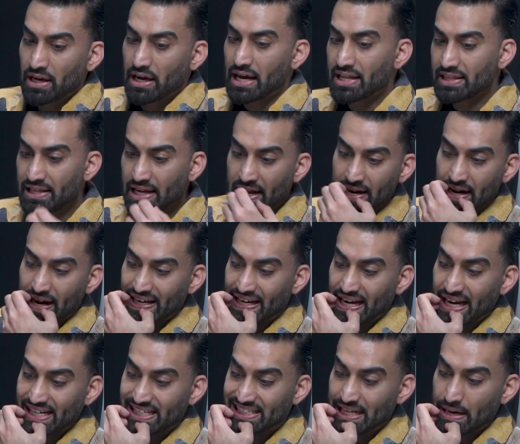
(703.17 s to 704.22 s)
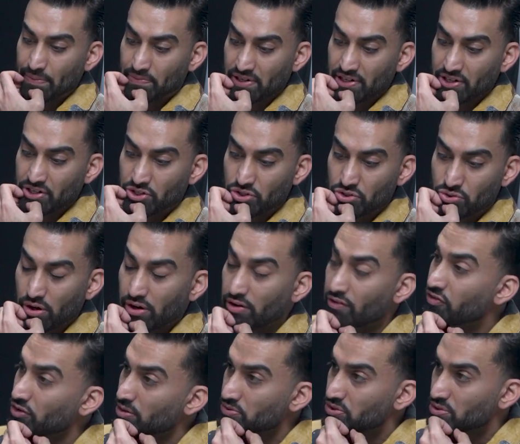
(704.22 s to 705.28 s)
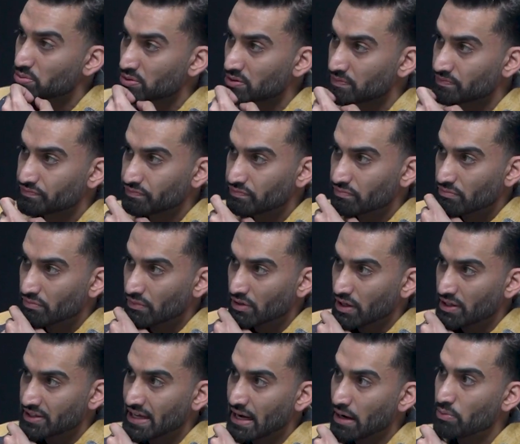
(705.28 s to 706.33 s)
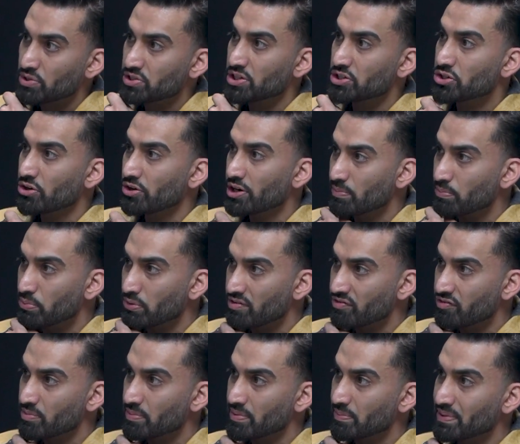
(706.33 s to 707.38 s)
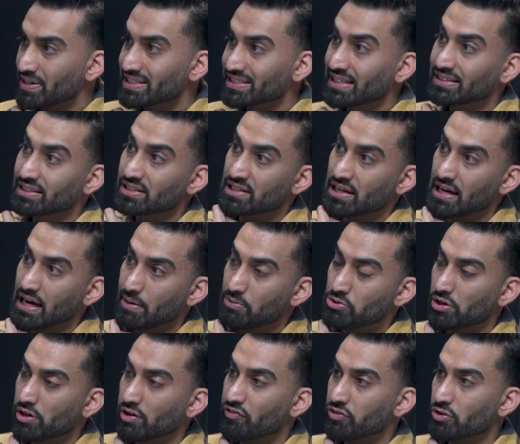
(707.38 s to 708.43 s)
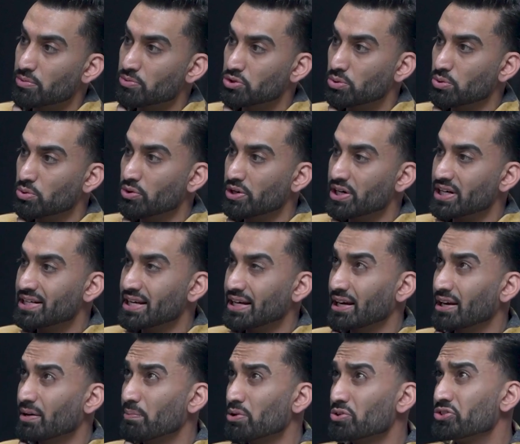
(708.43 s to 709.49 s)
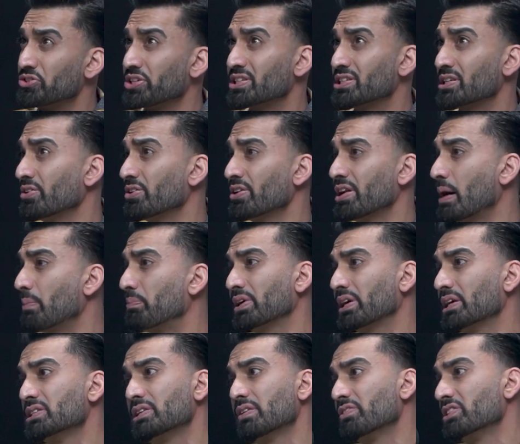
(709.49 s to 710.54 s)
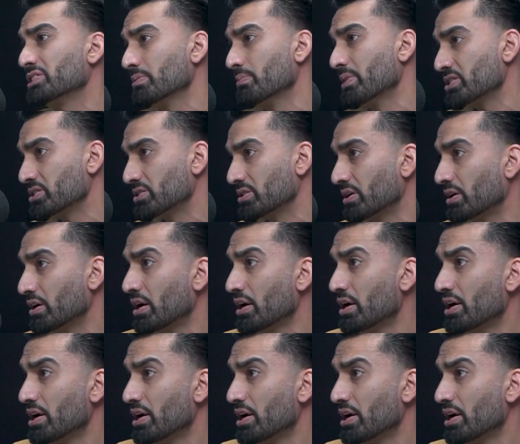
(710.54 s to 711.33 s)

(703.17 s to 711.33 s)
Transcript: And then I got accepted into Toronto Film School. And that was a turning point for me because at the time, Toronto Film School were only taking about 600 applicants every semester.